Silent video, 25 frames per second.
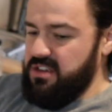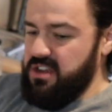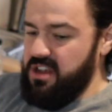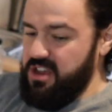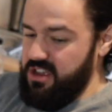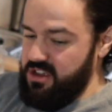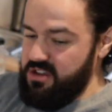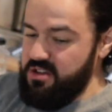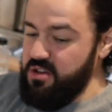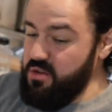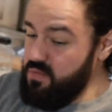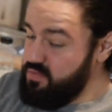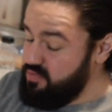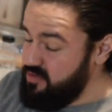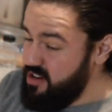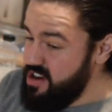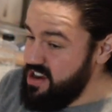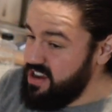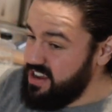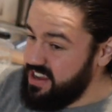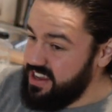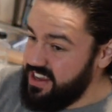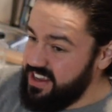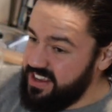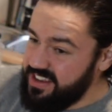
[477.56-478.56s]
I could
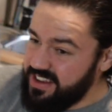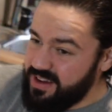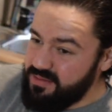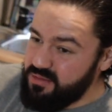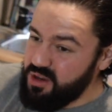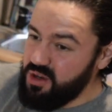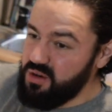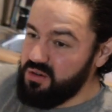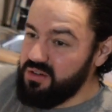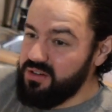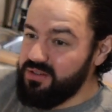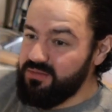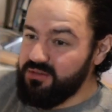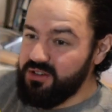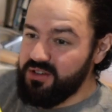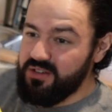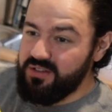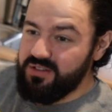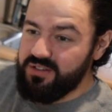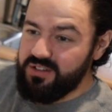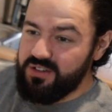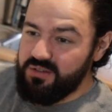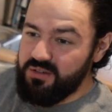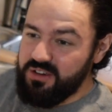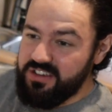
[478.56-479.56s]
break it. I'm
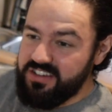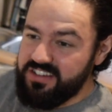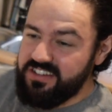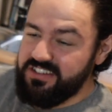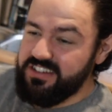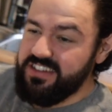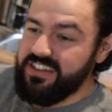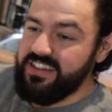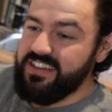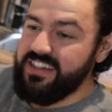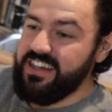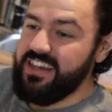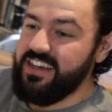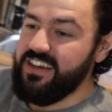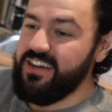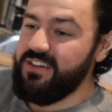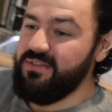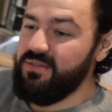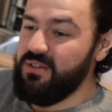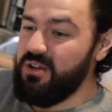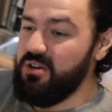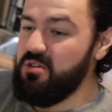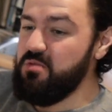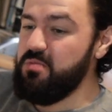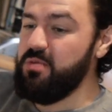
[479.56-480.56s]
not questioning
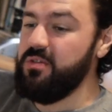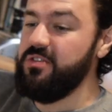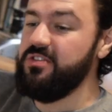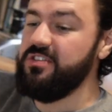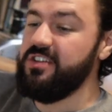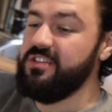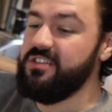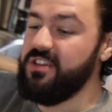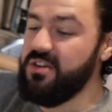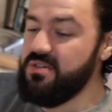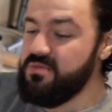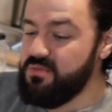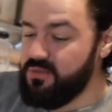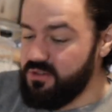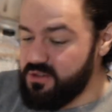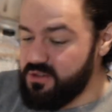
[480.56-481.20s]
that. The whole point is I don't